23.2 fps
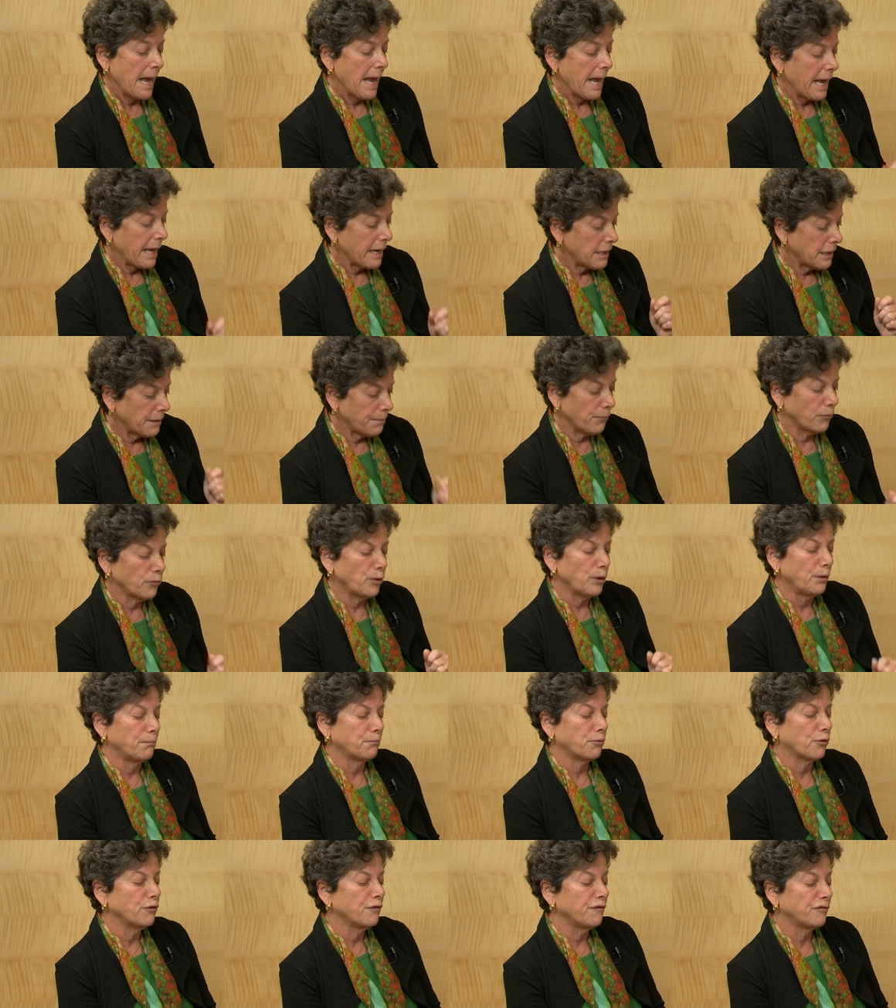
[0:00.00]
and it will
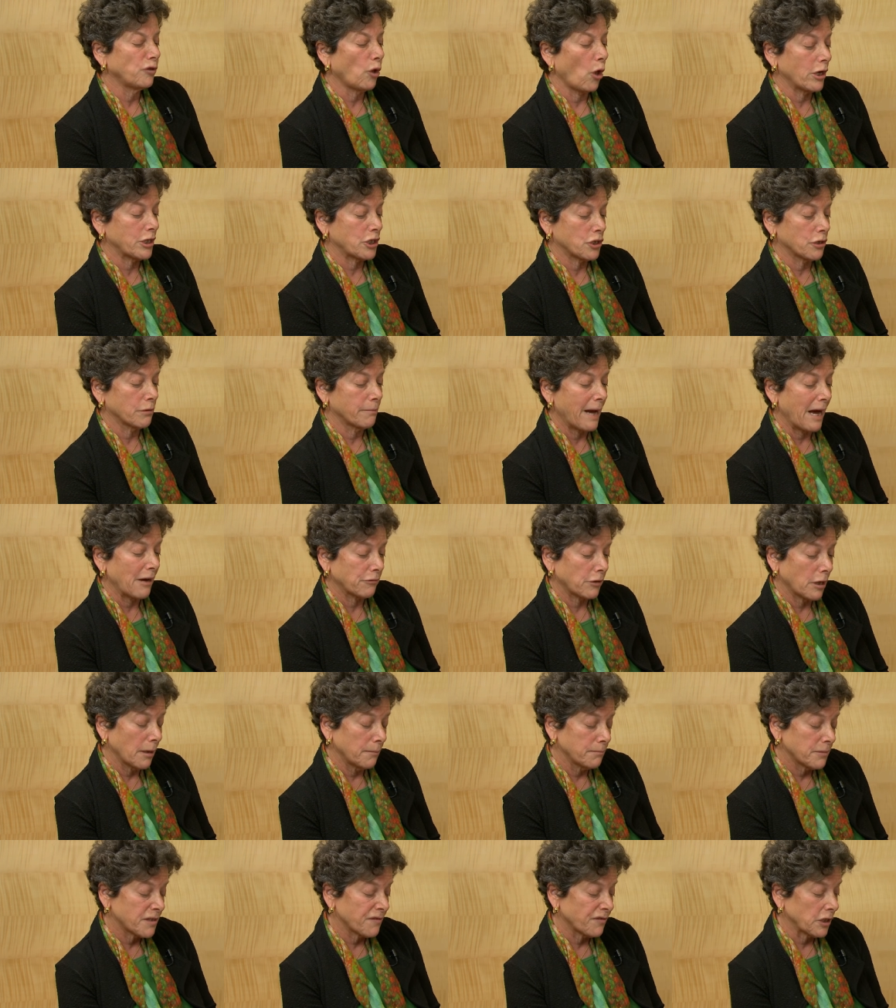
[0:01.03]
improve long-term
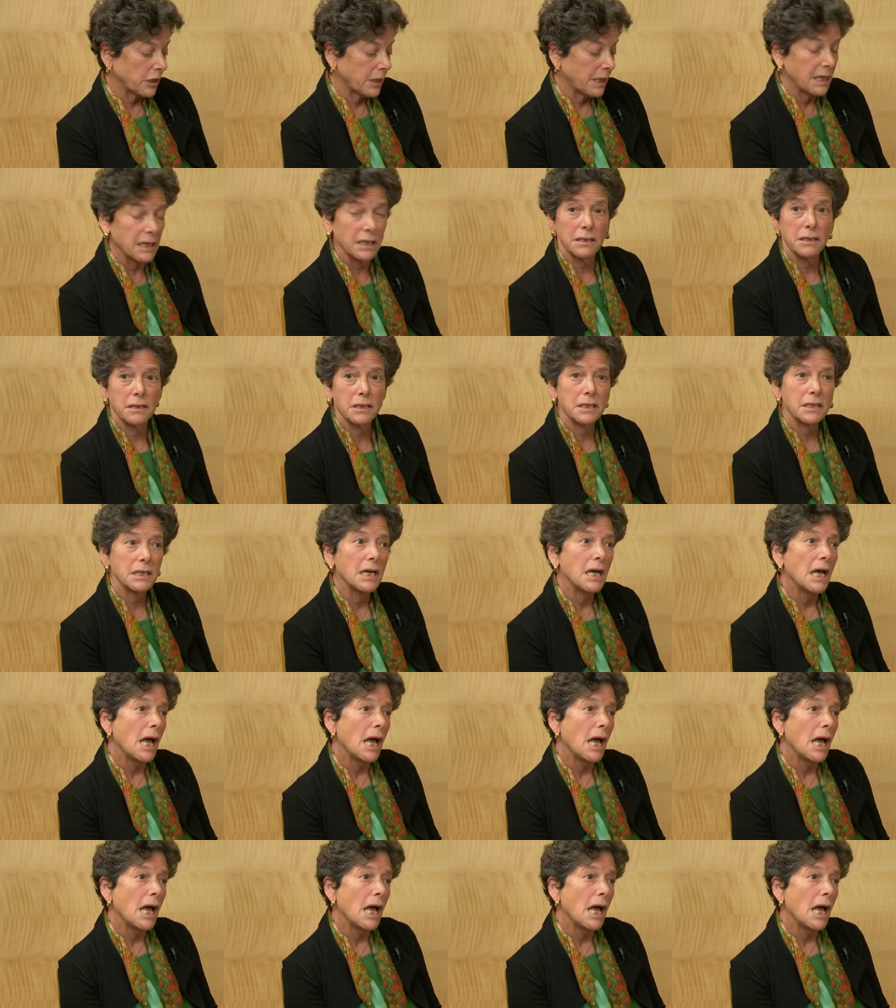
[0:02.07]
outcomes for kids.